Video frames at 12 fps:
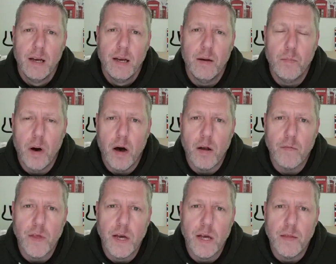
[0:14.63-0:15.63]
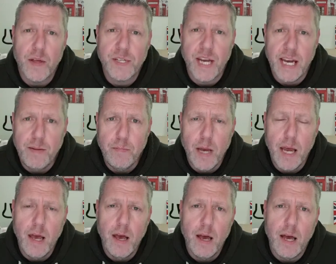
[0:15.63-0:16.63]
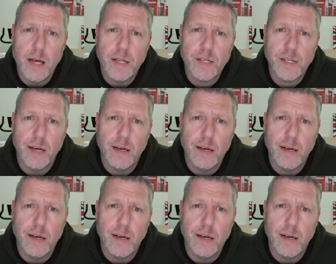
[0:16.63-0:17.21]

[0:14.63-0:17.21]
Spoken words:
I'm part of the team here at